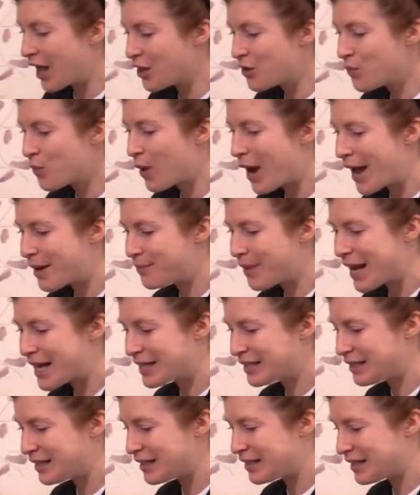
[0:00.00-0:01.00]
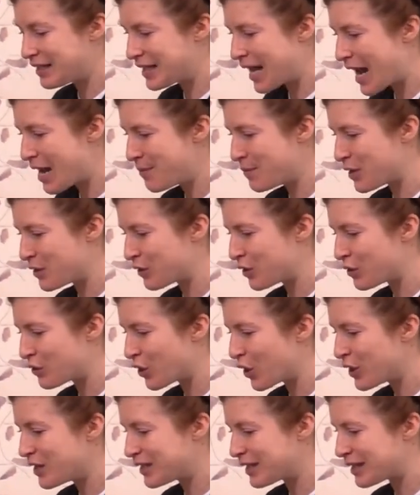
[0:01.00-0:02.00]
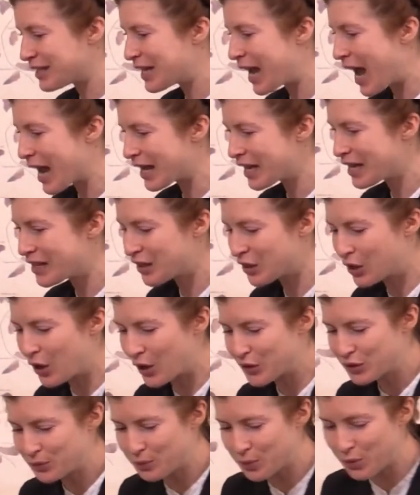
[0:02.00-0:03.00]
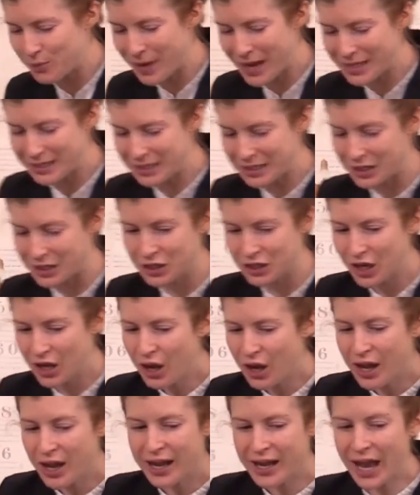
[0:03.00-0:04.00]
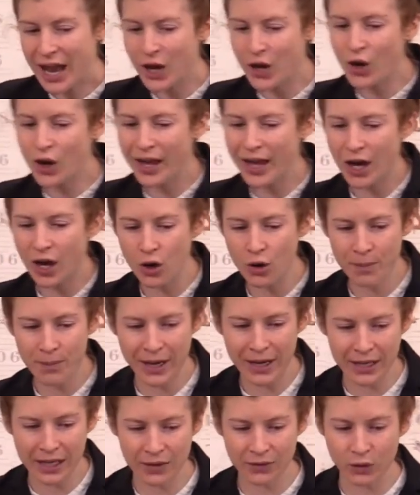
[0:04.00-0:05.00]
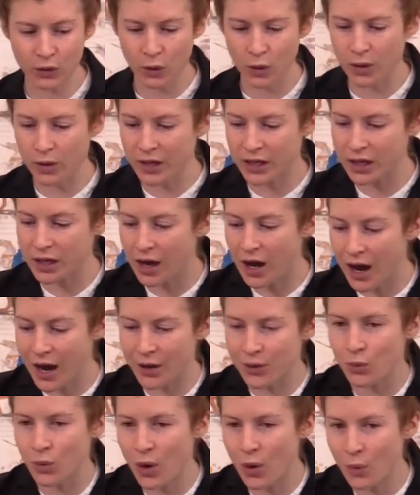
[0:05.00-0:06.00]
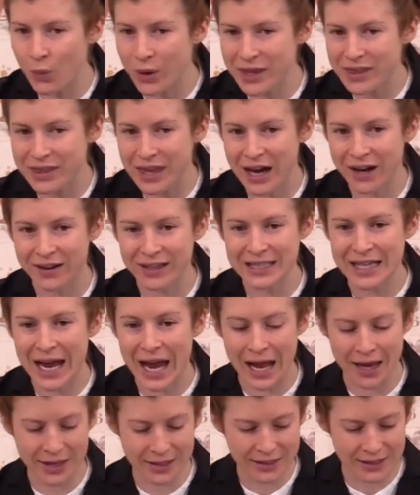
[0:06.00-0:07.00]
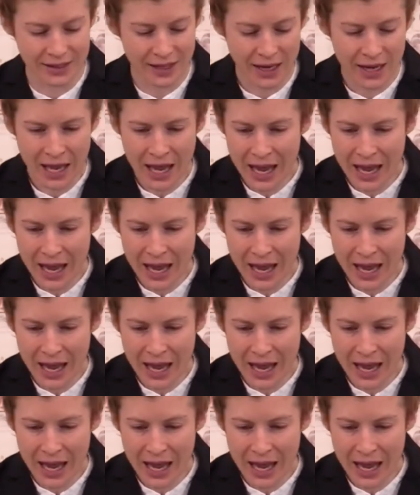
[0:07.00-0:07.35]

Ellen White makes this statement that those attacking the gospel message cannot help but give glory to God with their attacks.